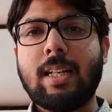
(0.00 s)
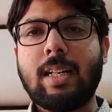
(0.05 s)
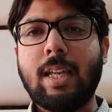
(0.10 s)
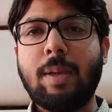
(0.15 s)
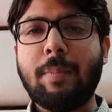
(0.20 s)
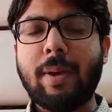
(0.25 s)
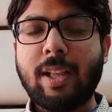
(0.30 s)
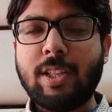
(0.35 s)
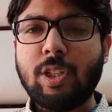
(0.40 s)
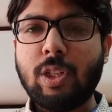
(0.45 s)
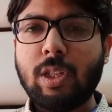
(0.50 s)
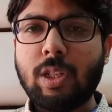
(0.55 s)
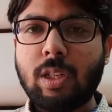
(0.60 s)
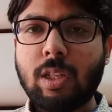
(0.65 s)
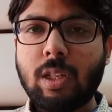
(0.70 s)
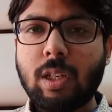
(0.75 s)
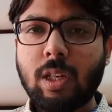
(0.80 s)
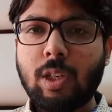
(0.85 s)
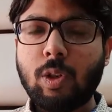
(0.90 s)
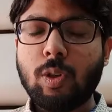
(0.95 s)

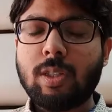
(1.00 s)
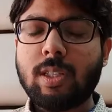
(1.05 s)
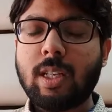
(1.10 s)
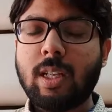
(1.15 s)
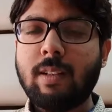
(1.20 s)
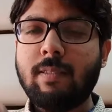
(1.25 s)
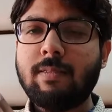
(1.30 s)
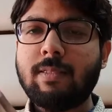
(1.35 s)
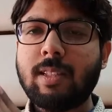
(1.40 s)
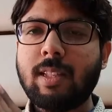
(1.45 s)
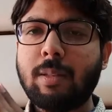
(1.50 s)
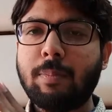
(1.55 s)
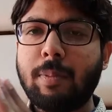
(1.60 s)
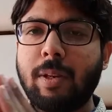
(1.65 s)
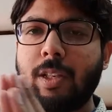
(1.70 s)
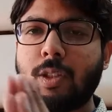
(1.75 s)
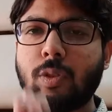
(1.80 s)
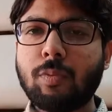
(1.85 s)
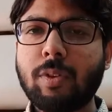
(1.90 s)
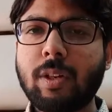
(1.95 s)
imagine yourselves in the
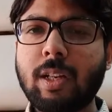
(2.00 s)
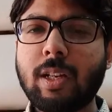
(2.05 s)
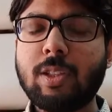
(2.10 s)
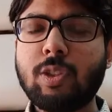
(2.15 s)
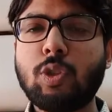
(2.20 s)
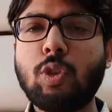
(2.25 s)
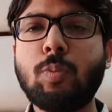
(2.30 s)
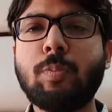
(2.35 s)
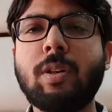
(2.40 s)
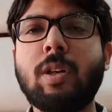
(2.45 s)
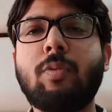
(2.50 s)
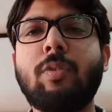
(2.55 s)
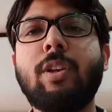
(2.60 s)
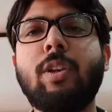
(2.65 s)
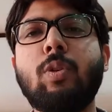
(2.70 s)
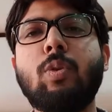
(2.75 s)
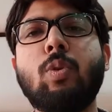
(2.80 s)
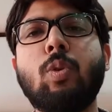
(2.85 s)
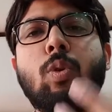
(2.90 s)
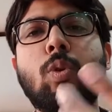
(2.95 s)
place of a consumer when
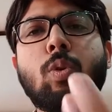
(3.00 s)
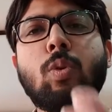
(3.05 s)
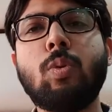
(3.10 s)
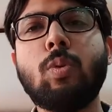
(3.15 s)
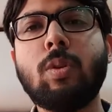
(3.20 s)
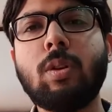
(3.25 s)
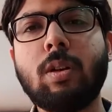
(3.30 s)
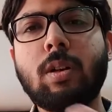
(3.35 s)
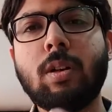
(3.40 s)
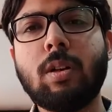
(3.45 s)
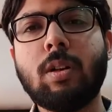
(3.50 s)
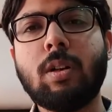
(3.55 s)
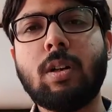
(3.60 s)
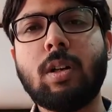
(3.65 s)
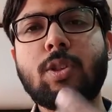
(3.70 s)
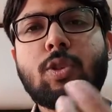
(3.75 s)
you go to